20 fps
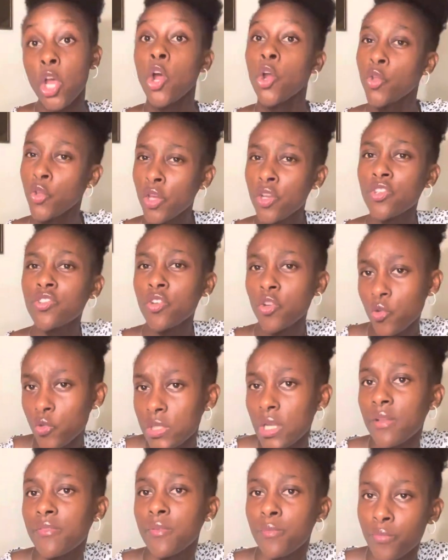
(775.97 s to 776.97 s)
You can also go
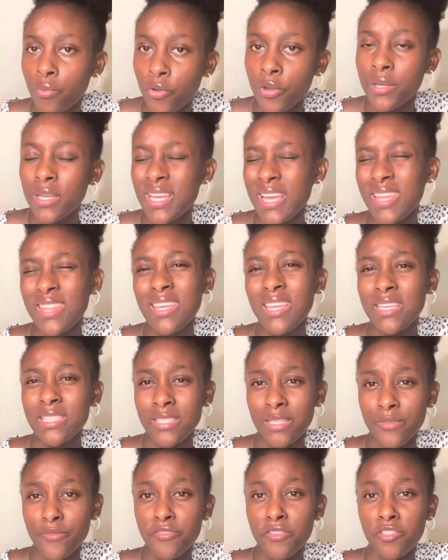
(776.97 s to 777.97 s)
self-employed. I think as a
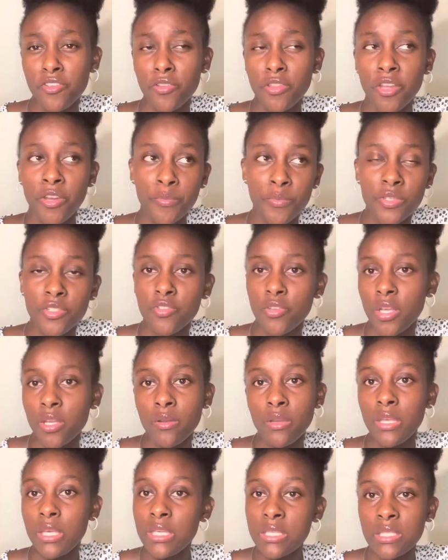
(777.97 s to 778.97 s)
physiotherapist, you can
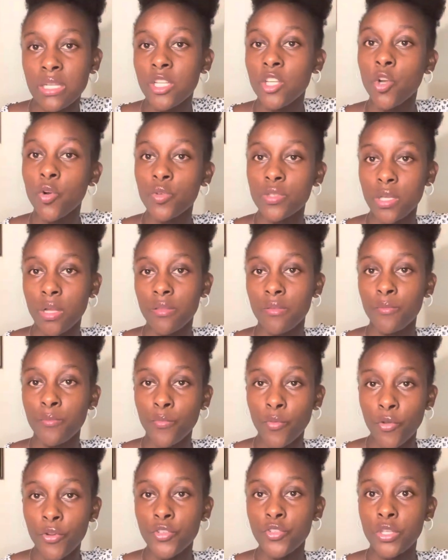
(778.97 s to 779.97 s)
easily go self-employed.